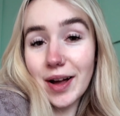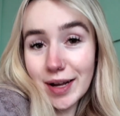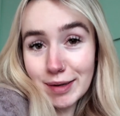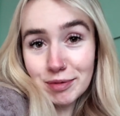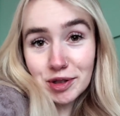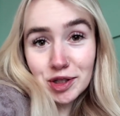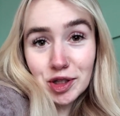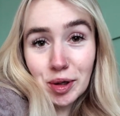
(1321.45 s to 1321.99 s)
I am
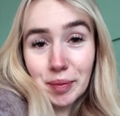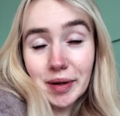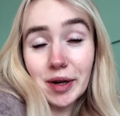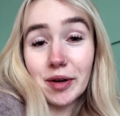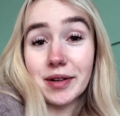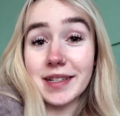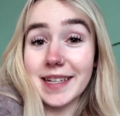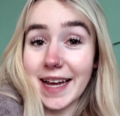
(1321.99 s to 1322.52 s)
just hopping
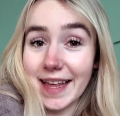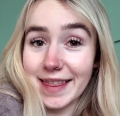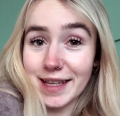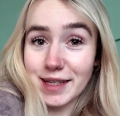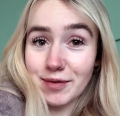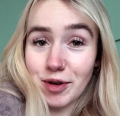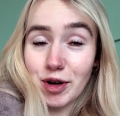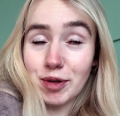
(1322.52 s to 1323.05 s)
on to end
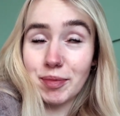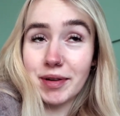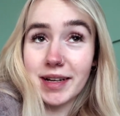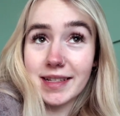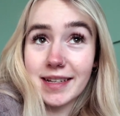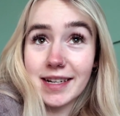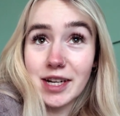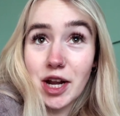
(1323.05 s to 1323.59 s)
this vlog
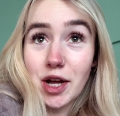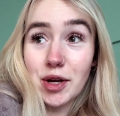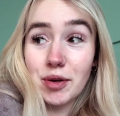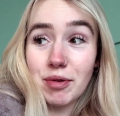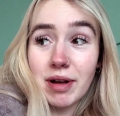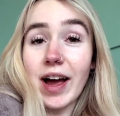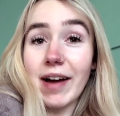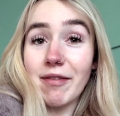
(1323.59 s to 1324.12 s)
because I know
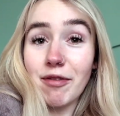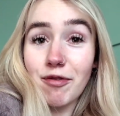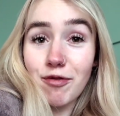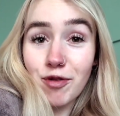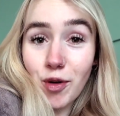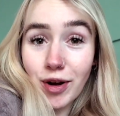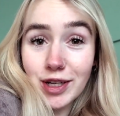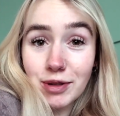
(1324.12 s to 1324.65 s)
I have
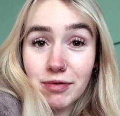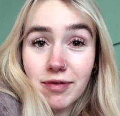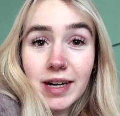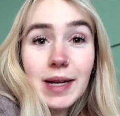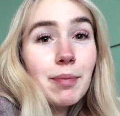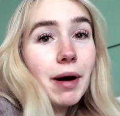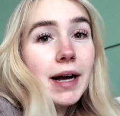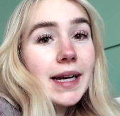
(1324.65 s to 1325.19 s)
got into a really
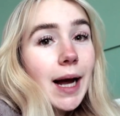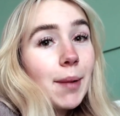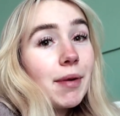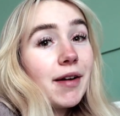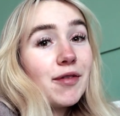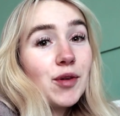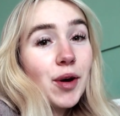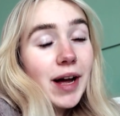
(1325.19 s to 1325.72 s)
bad habit
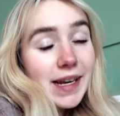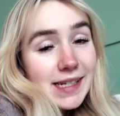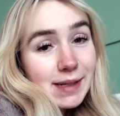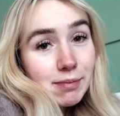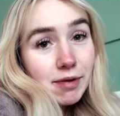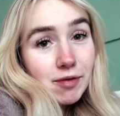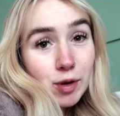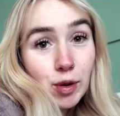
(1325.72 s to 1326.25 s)
of not ending
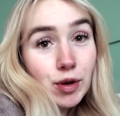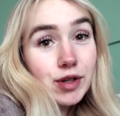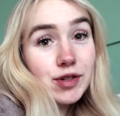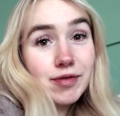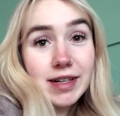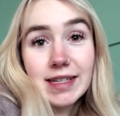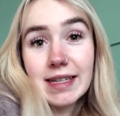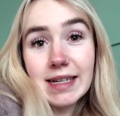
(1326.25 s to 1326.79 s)
my vlogs
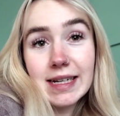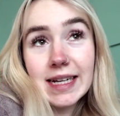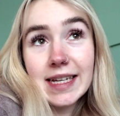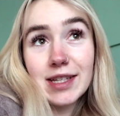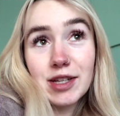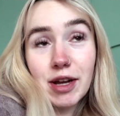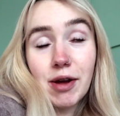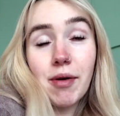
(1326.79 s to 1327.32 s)
recently,
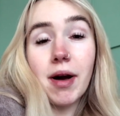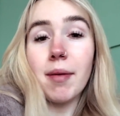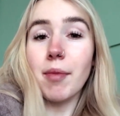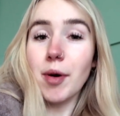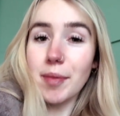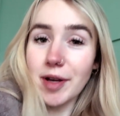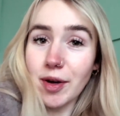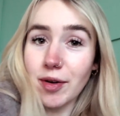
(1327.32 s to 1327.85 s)
so I'm
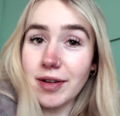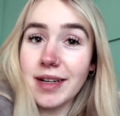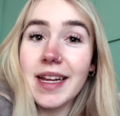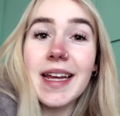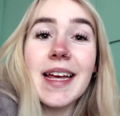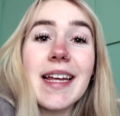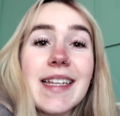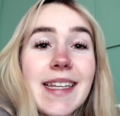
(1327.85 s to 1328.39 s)
hopping on
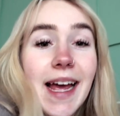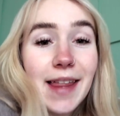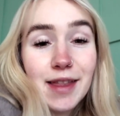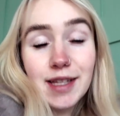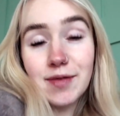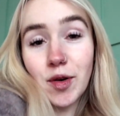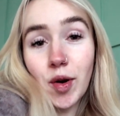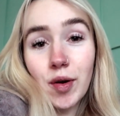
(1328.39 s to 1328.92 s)
to end
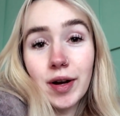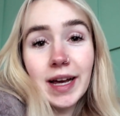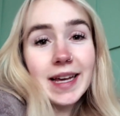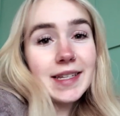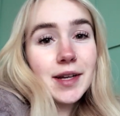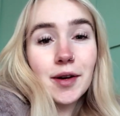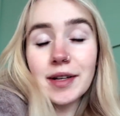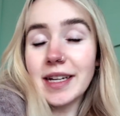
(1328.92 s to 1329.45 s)
this vlog. It
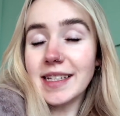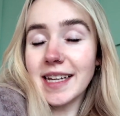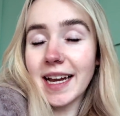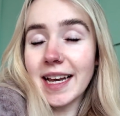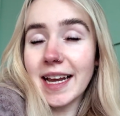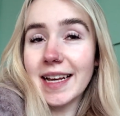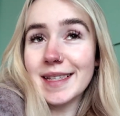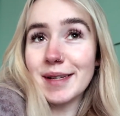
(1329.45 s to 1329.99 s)
is only a day
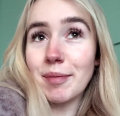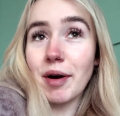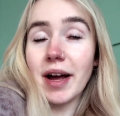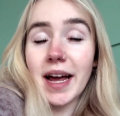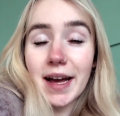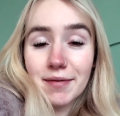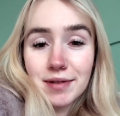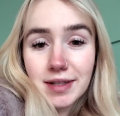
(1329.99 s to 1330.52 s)
later, but I
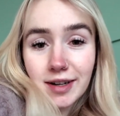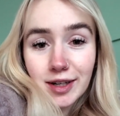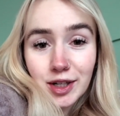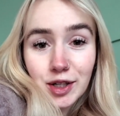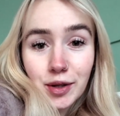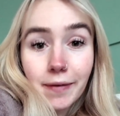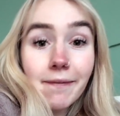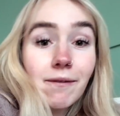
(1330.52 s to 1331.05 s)
have started a
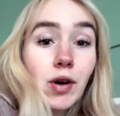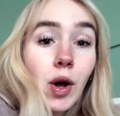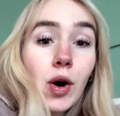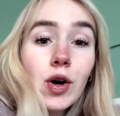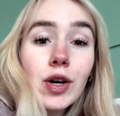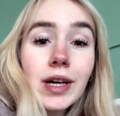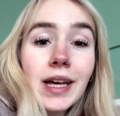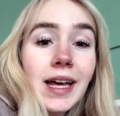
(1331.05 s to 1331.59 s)
new vlog.